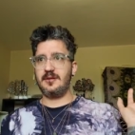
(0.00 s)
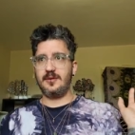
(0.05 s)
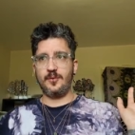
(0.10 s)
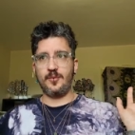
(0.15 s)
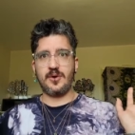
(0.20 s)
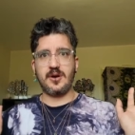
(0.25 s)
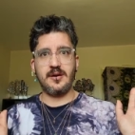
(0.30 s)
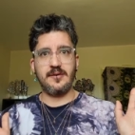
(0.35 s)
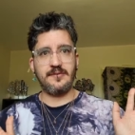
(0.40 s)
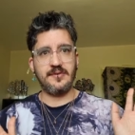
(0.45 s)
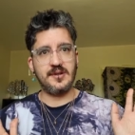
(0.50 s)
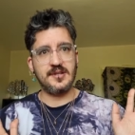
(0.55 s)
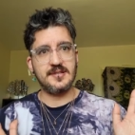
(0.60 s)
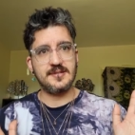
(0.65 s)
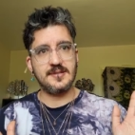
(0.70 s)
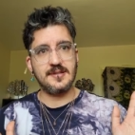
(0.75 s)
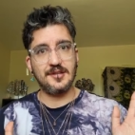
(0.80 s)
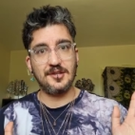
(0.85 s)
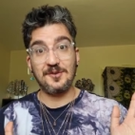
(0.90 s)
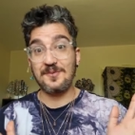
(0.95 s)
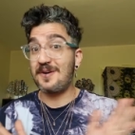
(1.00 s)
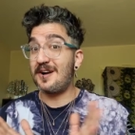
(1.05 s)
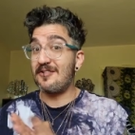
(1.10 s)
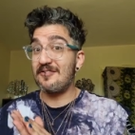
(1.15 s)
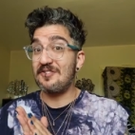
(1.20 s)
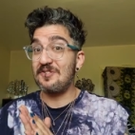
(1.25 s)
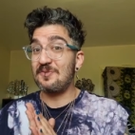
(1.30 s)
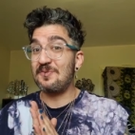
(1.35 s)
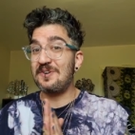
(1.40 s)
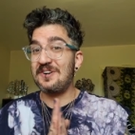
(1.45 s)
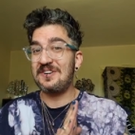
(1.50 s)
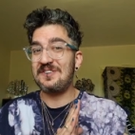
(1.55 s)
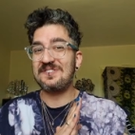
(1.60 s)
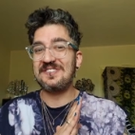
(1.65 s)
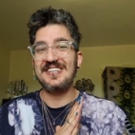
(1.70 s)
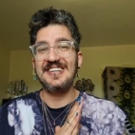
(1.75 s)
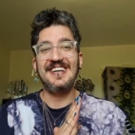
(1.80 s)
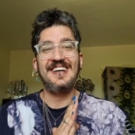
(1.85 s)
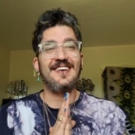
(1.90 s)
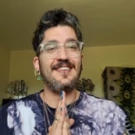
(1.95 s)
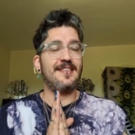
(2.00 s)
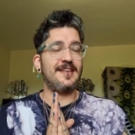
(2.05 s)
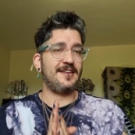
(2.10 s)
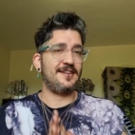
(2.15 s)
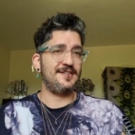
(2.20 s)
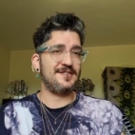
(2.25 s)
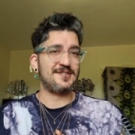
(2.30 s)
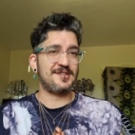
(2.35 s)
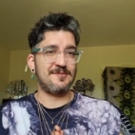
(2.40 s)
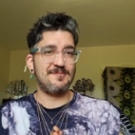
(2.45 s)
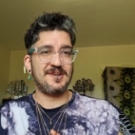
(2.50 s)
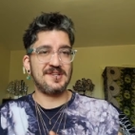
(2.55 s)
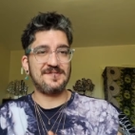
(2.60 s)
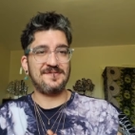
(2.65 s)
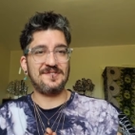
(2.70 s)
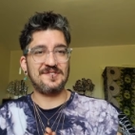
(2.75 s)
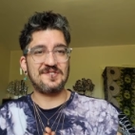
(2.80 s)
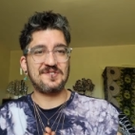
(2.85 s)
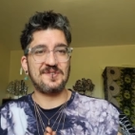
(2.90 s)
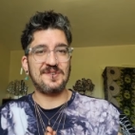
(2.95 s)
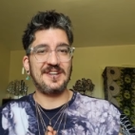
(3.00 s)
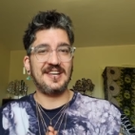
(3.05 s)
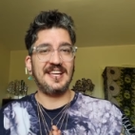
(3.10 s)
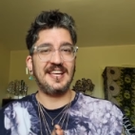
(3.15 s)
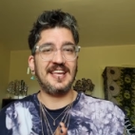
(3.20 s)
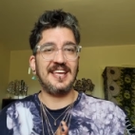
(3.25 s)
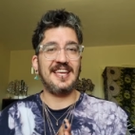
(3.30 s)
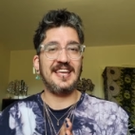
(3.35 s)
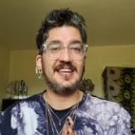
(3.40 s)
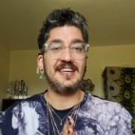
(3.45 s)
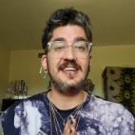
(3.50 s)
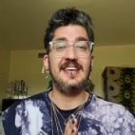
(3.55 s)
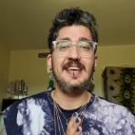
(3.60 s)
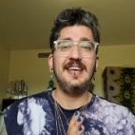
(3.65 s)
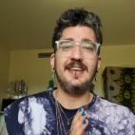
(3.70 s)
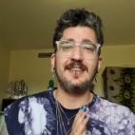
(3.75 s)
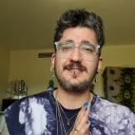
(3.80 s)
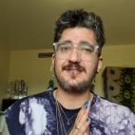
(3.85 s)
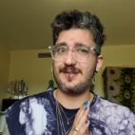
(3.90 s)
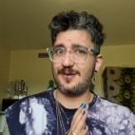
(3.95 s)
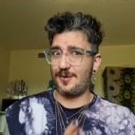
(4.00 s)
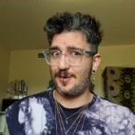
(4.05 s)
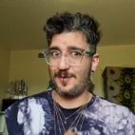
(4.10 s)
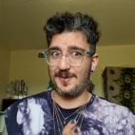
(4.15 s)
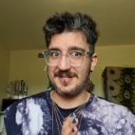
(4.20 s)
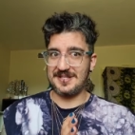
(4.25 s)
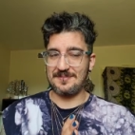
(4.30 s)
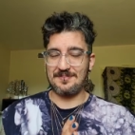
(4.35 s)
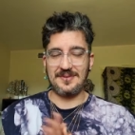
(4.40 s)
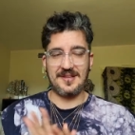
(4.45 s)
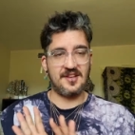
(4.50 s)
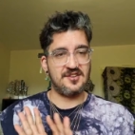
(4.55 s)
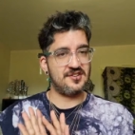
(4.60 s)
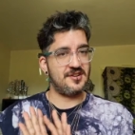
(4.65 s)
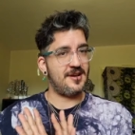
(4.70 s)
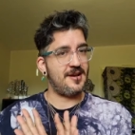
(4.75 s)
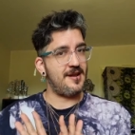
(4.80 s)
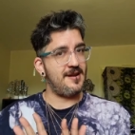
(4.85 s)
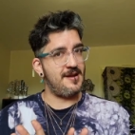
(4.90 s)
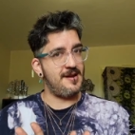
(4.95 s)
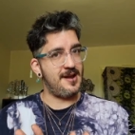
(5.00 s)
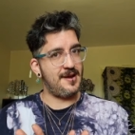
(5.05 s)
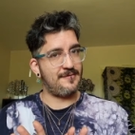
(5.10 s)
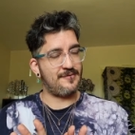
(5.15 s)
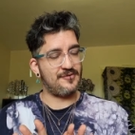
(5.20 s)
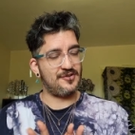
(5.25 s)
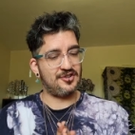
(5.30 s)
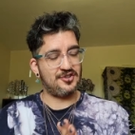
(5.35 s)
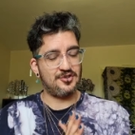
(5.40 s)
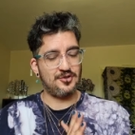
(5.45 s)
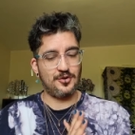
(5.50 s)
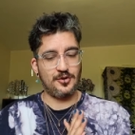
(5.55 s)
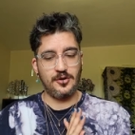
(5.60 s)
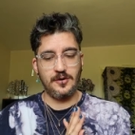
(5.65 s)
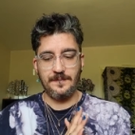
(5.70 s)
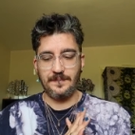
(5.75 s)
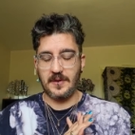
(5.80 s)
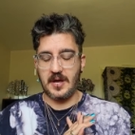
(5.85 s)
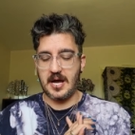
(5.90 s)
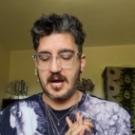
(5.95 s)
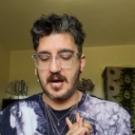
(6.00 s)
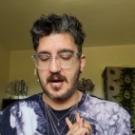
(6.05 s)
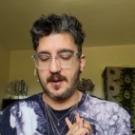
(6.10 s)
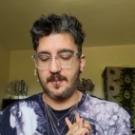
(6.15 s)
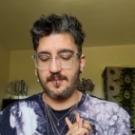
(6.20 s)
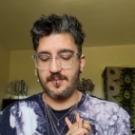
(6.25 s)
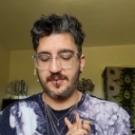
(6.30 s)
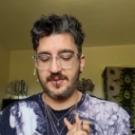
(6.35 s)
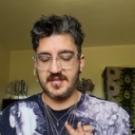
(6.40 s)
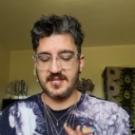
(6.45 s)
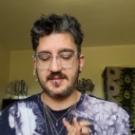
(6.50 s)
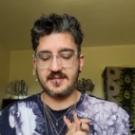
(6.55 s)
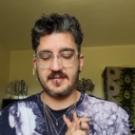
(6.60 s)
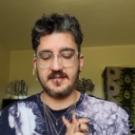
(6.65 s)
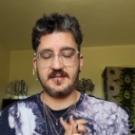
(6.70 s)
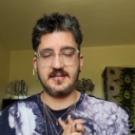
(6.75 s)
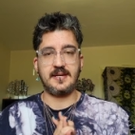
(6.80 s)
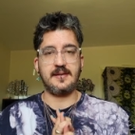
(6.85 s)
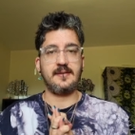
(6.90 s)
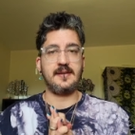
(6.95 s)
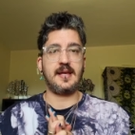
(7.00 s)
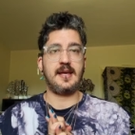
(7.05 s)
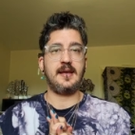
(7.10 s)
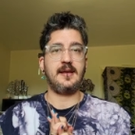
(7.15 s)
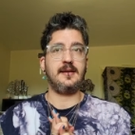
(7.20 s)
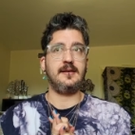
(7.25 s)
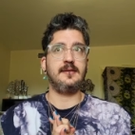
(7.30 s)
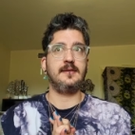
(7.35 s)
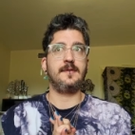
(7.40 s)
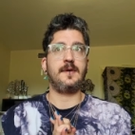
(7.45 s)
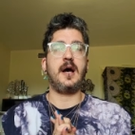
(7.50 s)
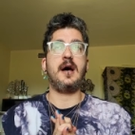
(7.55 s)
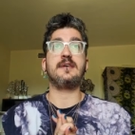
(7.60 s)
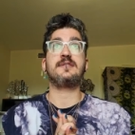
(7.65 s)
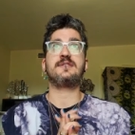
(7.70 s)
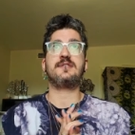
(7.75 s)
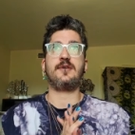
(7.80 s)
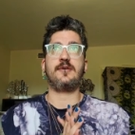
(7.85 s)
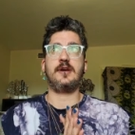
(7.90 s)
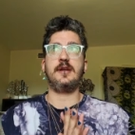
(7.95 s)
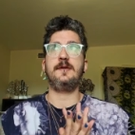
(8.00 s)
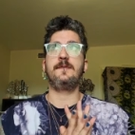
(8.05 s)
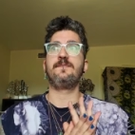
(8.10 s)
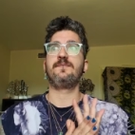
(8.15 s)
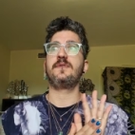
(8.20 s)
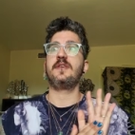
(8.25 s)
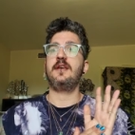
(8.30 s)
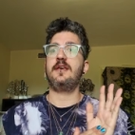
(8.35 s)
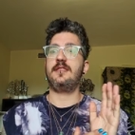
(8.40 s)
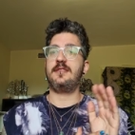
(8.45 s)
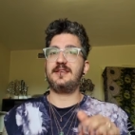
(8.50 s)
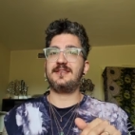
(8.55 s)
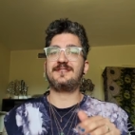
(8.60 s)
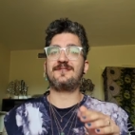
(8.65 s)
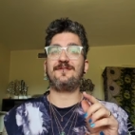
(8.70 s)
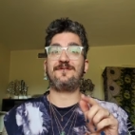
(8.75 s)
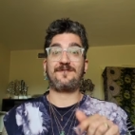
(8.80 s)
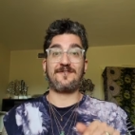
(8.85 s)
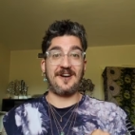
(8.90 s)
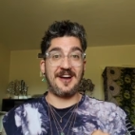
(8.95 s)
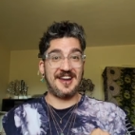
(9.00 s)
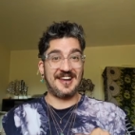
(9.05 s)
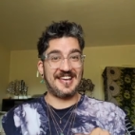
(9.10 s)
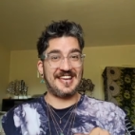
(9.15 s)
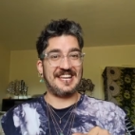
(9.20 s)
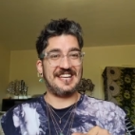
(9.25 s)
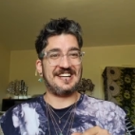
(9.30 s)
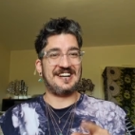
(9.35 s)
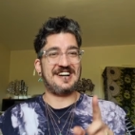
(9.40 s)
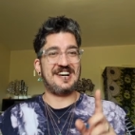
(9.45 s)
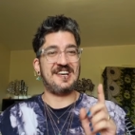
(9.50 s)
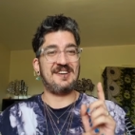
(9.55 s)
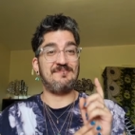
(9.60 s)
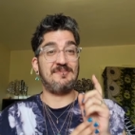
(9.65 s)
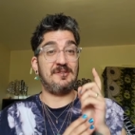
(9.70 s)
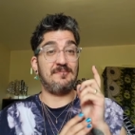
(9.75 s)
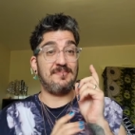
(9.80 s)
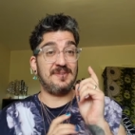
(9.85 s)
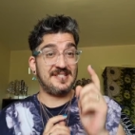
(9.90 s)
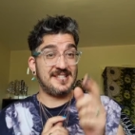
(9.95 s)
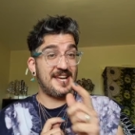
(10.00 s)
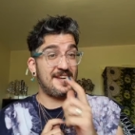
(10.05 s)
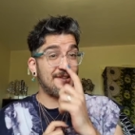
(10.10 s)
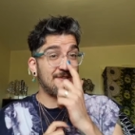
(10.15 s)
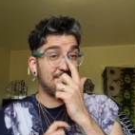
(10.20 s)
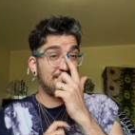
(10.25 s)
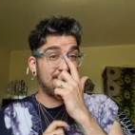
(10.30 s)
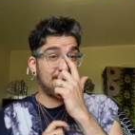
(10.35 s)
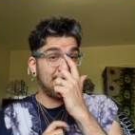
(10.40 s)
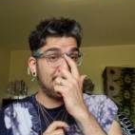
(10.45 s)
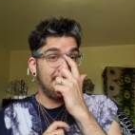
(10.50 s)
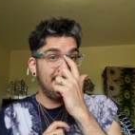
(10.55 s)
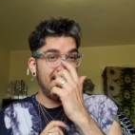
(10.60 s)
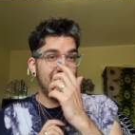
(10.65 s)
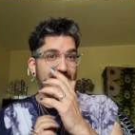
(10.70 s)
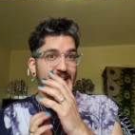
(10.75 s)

wherever it is that you are in the world. Thank you so much for joining in. It's always a pleasure and never a chore. Um, this Sunday, uh, sorry, this Friday, I am at Botanical